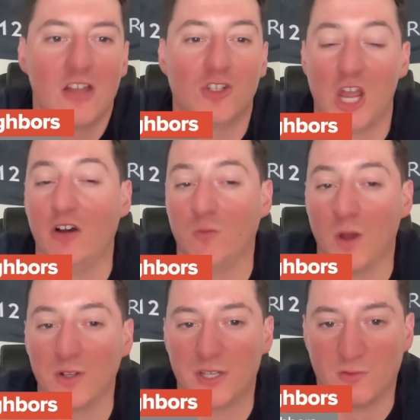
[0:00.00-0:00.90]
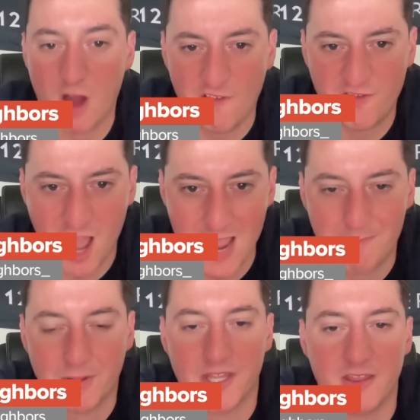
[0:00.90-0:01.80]
Jalen Wilson, rough night,
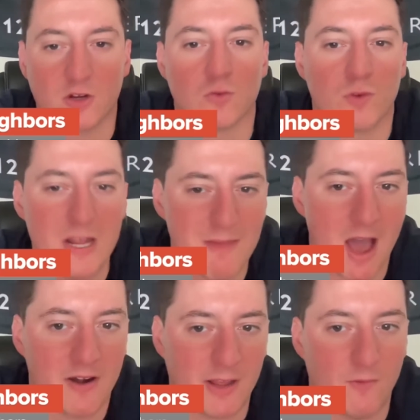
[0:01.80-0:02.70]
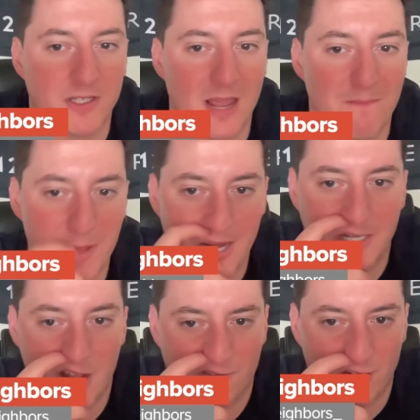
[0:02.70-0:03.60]
but the rebounding was a big
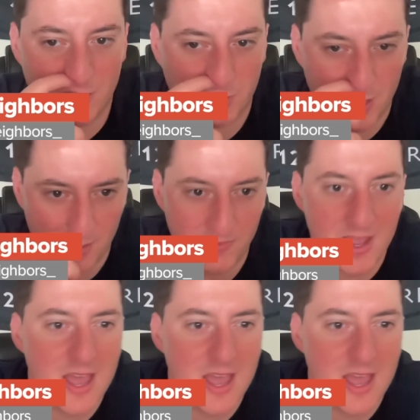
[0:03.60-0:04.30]
difference for him.